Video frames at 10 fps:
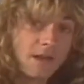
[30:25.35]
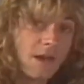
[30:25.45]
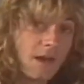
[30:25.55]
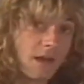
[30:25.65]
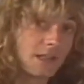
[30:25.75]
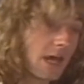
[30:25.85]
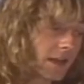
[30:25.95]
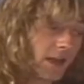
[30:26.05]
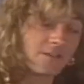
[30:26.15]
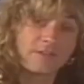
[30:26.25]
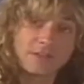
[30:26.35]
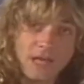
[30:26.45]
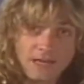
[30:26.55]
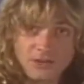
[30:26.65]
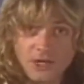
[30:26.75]
A lot of guys have a
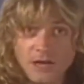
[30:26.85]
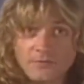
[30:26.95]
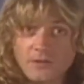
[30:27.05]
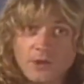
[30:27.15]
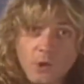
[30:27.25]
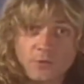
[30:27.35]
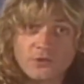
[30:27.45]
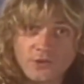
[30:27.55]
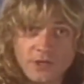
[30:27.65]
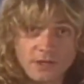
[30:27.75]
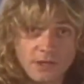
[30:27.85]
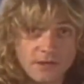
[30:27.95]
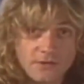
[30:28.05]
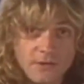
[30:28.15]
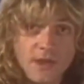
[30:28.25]
lot of chops in the open string
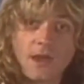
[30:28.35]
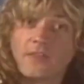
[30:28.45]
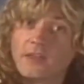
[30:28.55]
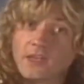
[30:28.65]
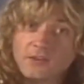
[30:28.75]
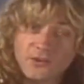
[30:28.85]
keys, and they get to